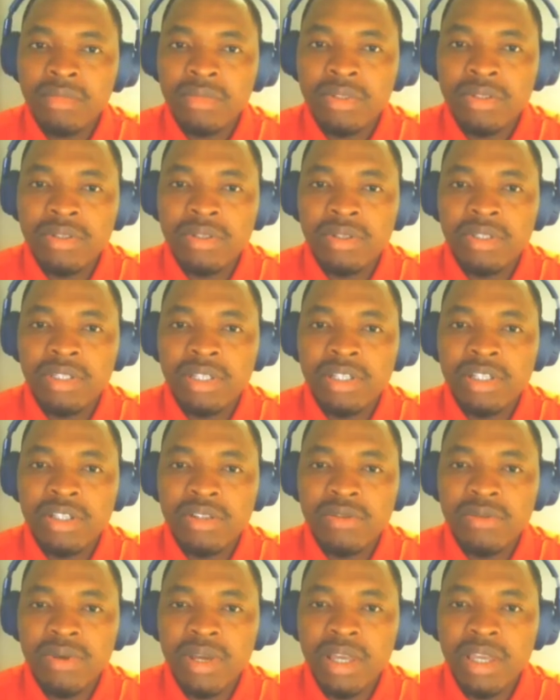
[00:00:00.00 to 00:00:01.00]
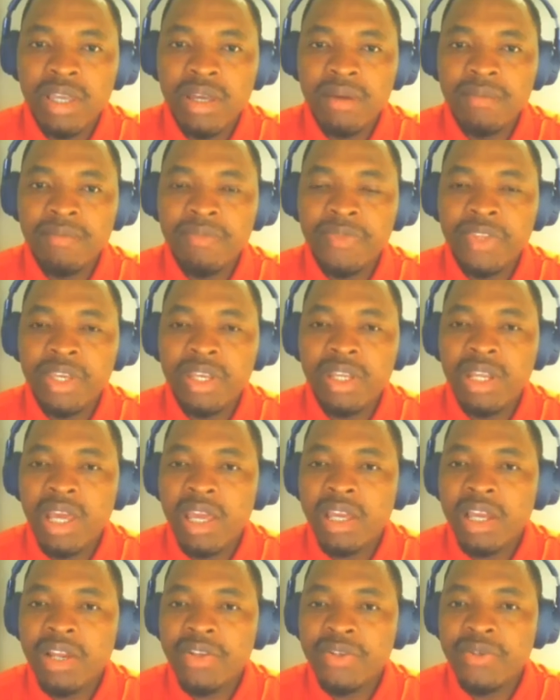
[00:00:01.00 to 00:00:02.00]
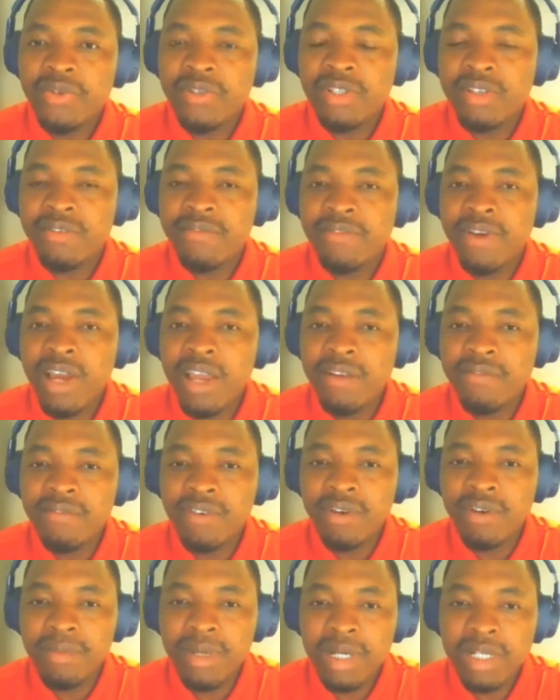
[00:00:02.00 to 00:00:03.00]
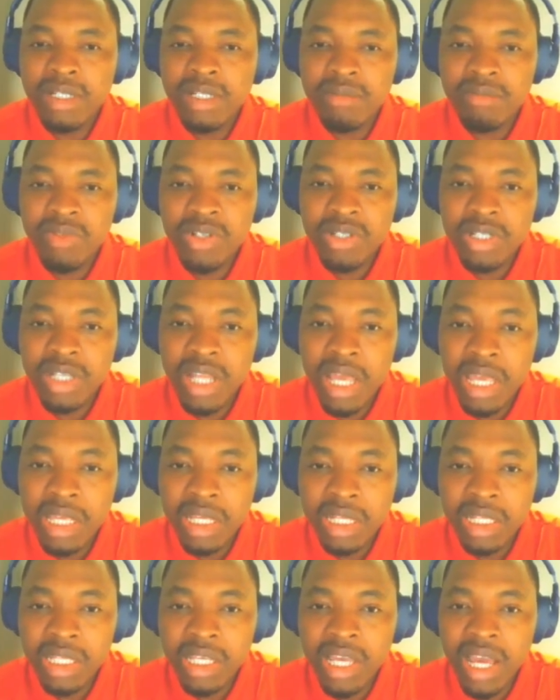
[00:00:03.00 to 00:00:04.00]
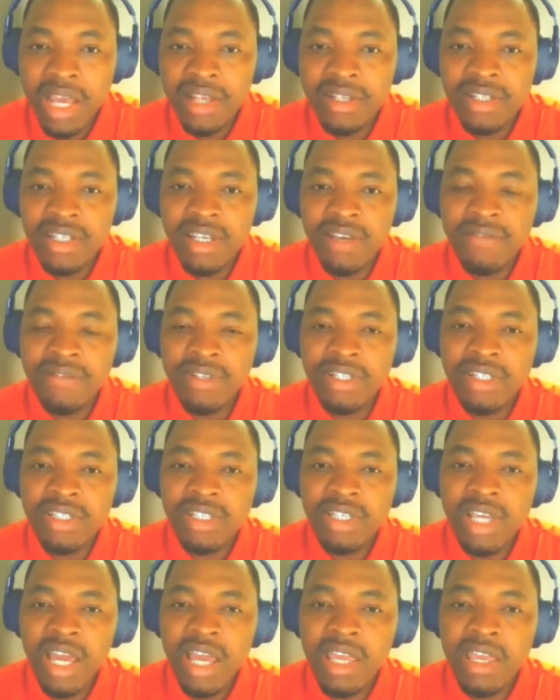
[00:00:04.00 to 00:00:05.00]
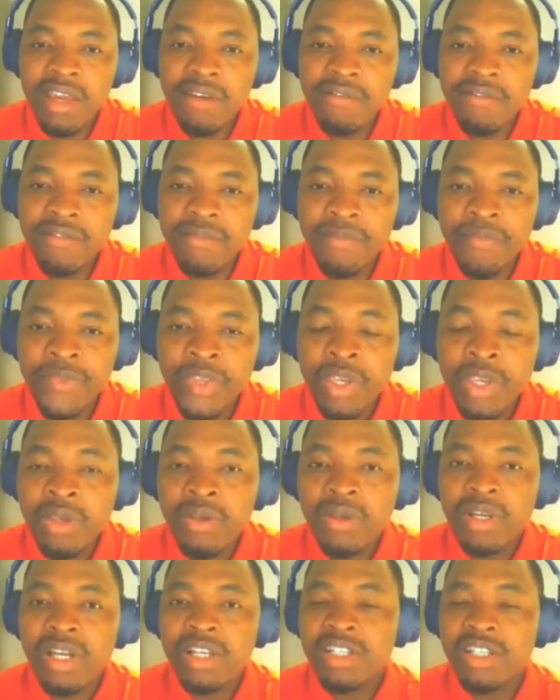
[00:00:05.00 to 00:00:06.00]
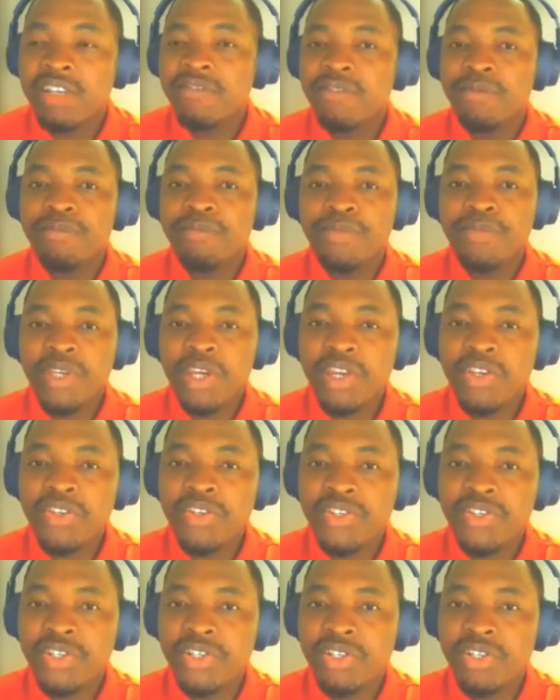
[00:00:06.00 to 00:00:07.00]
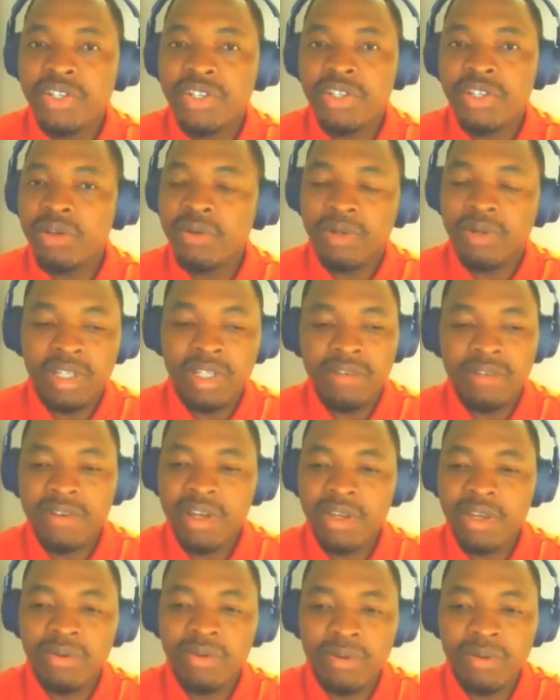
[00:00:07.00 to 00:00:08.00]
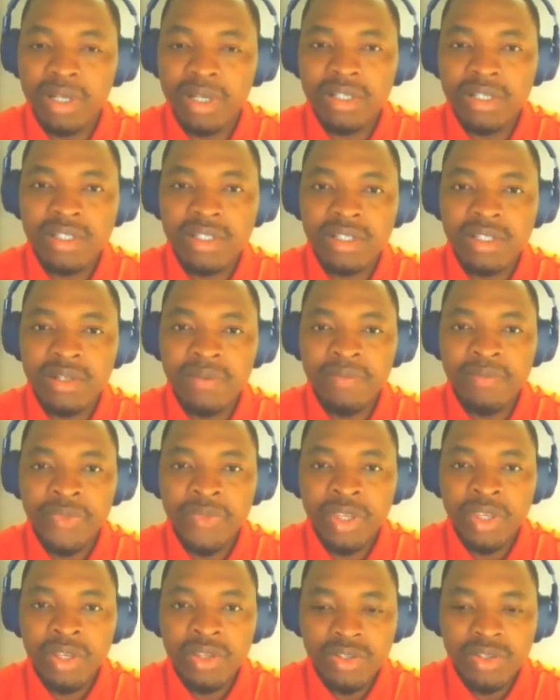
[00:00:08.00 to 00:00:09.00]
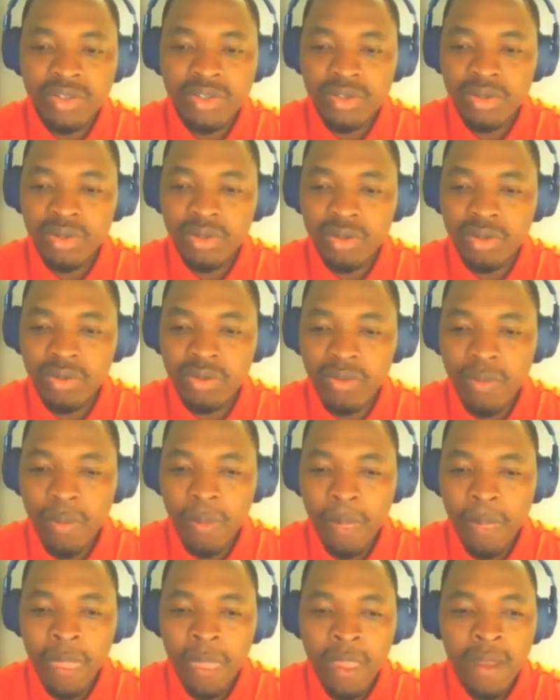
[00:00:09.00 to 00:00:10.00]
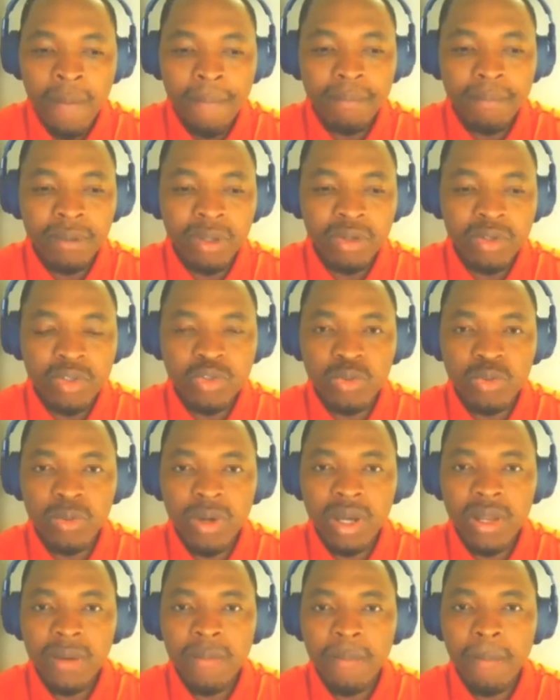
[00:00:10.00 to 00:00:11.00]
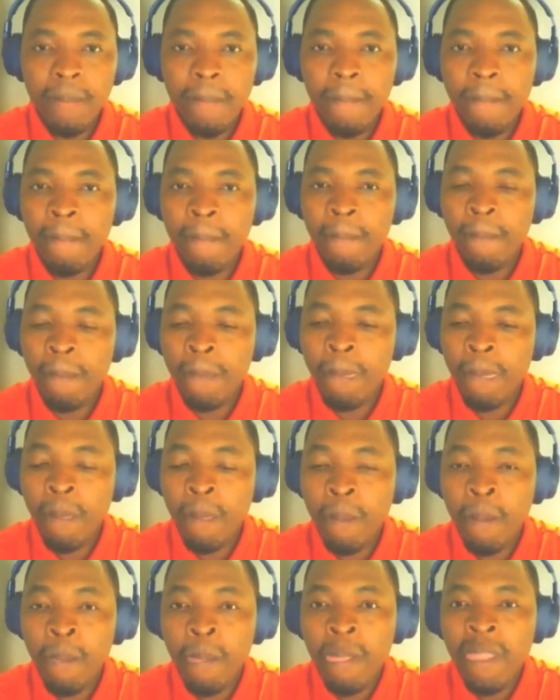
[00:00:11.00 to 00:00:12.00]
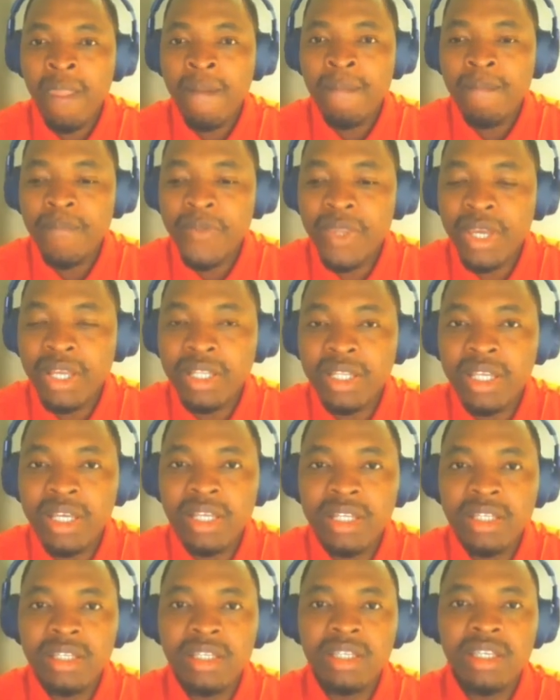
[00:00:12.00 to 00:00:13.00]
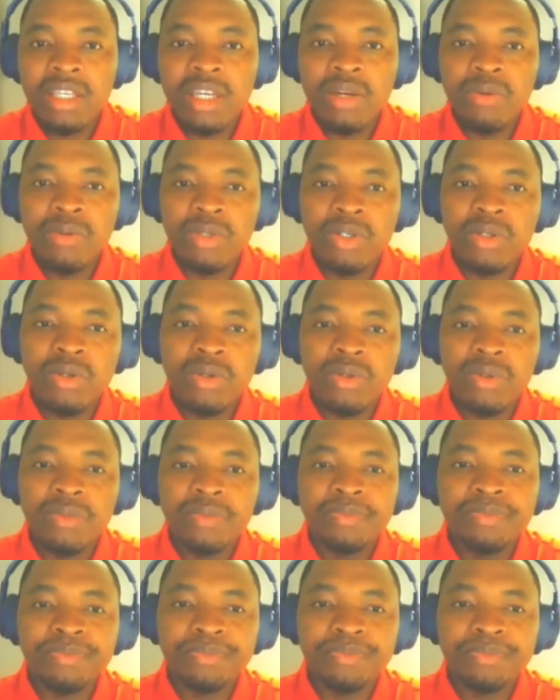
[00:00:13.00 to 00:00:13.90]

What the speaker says: So this is where I am. Then I can choose the file format. Most likely I save in TIF. You can save in PNG or whatever you want. So that's one. And then here we go.